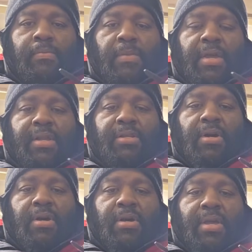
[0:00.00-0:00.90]
it is
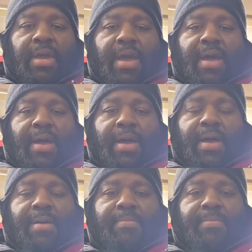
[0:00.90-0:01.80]
called a
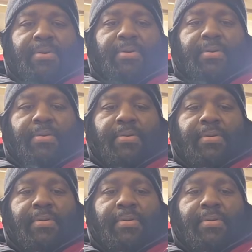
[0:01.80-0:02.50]
Abu.